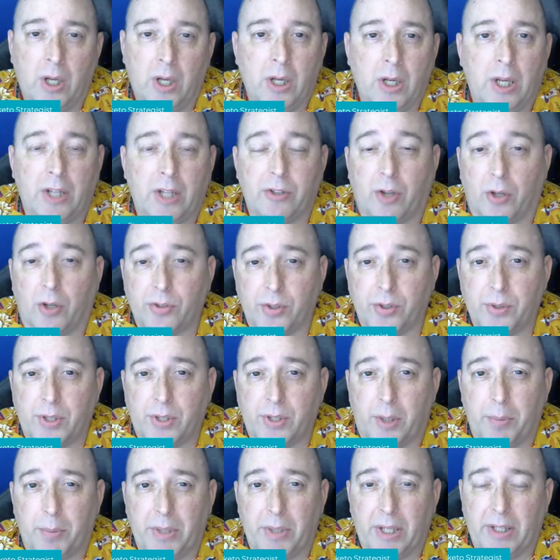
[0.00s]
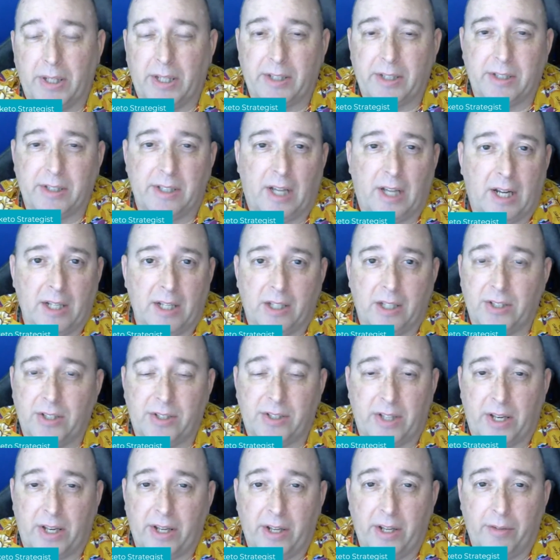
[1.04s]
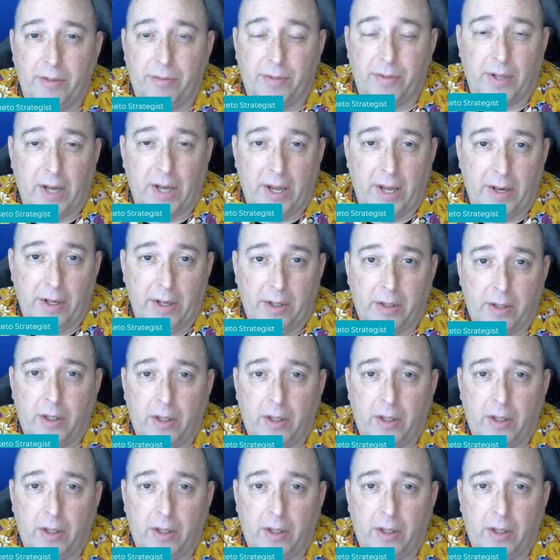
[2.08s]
It's also something that's not a set it and forget it.